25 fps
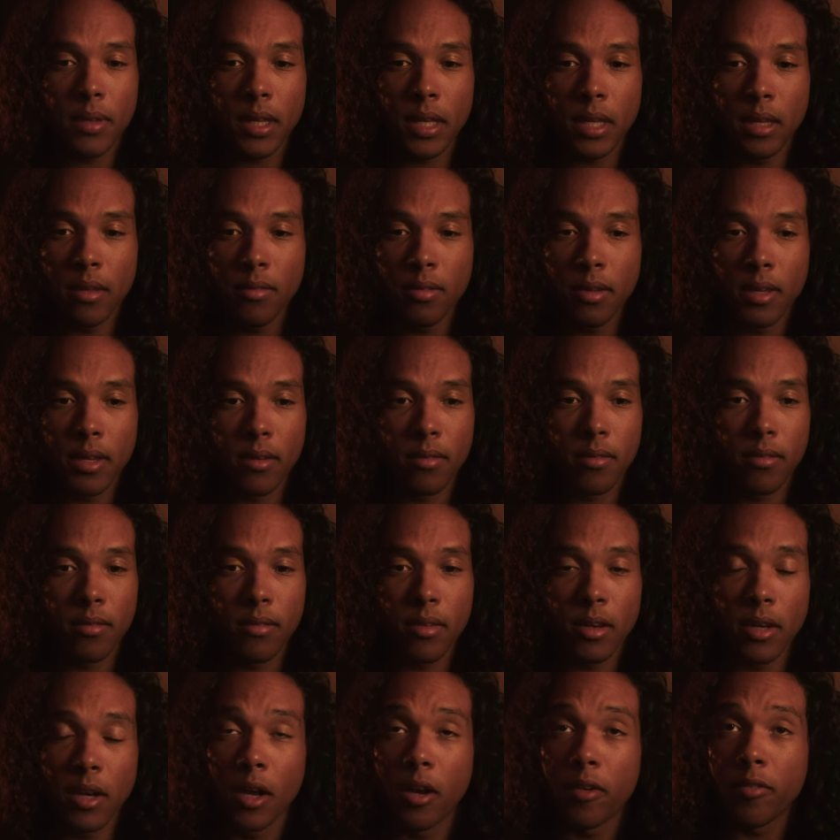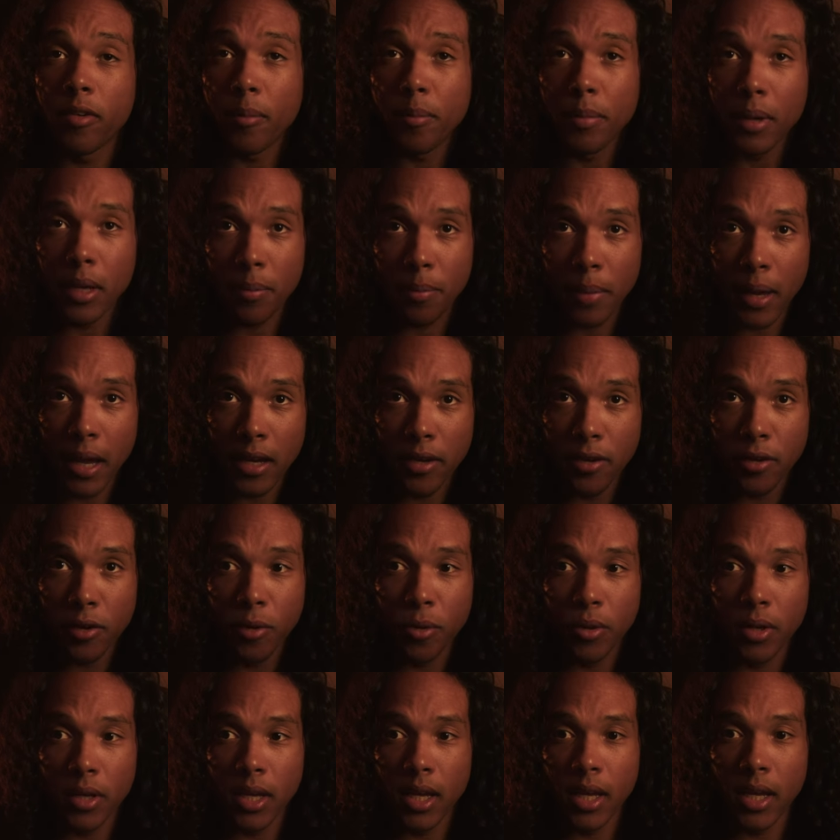even, you know, if I'm being paid to
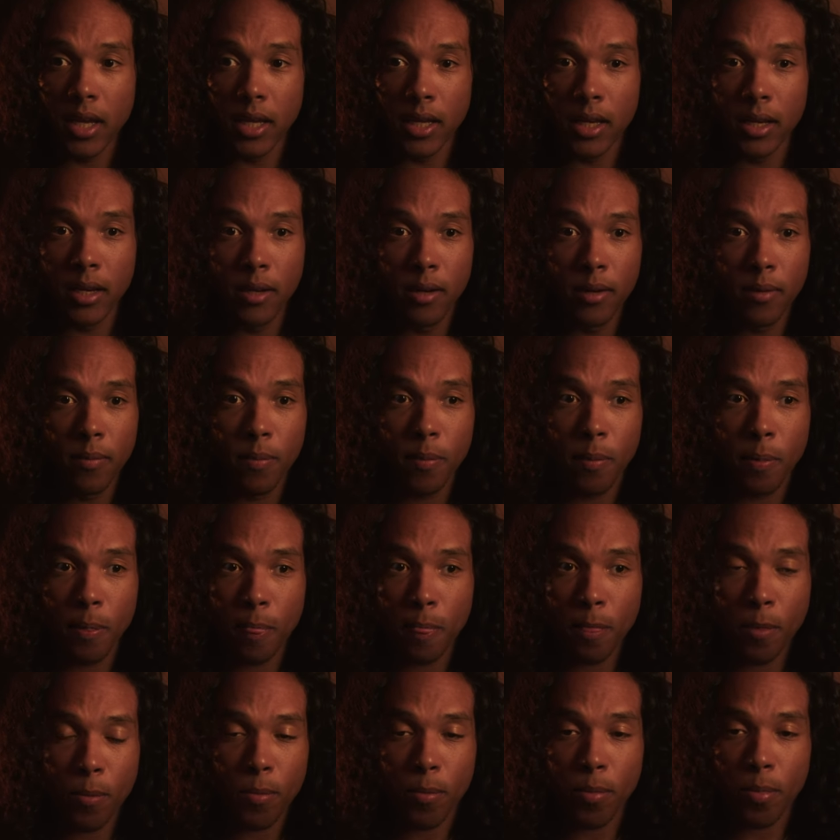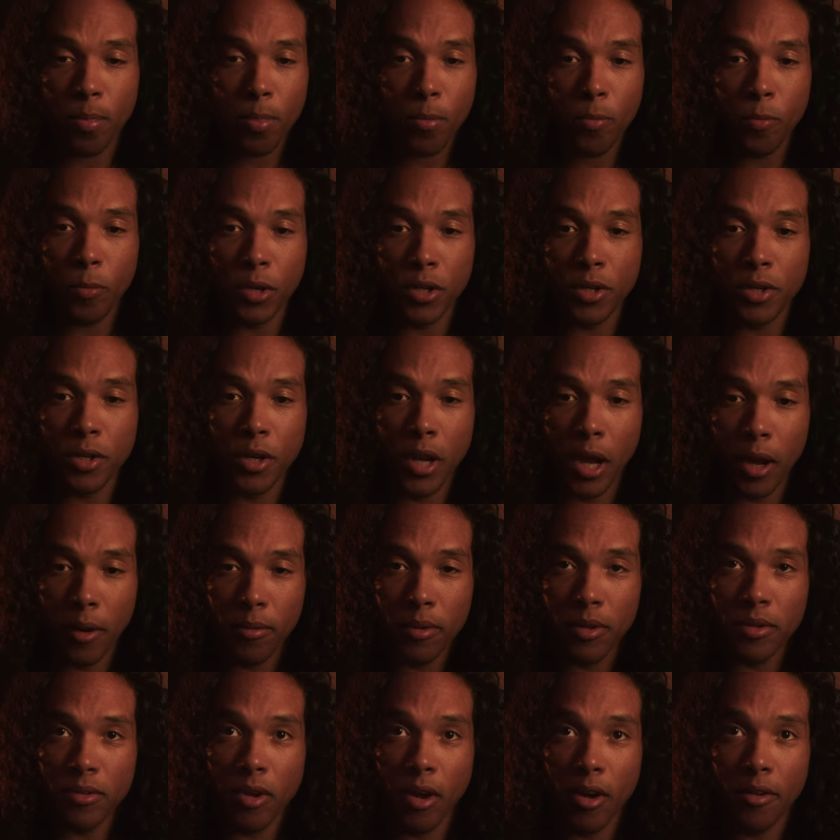do a gig, which, you know,
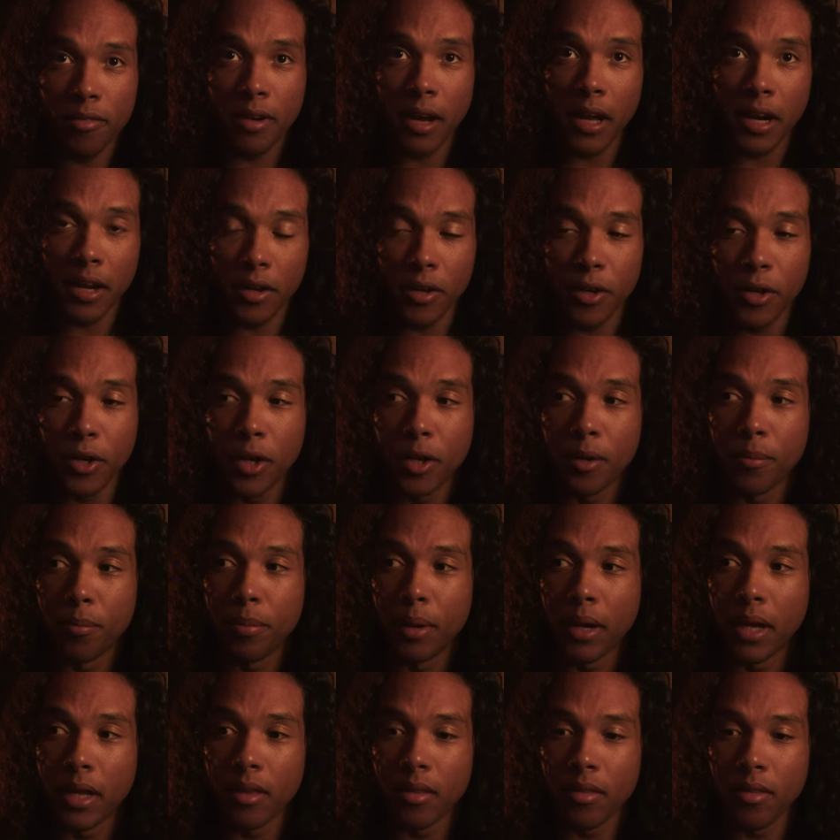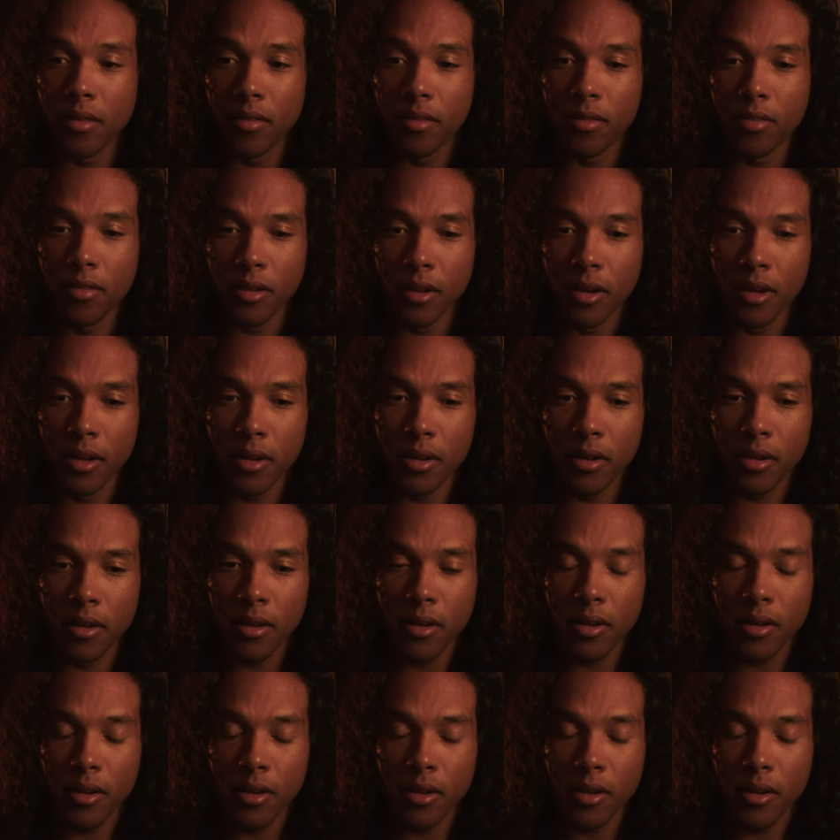is all fine and good, but the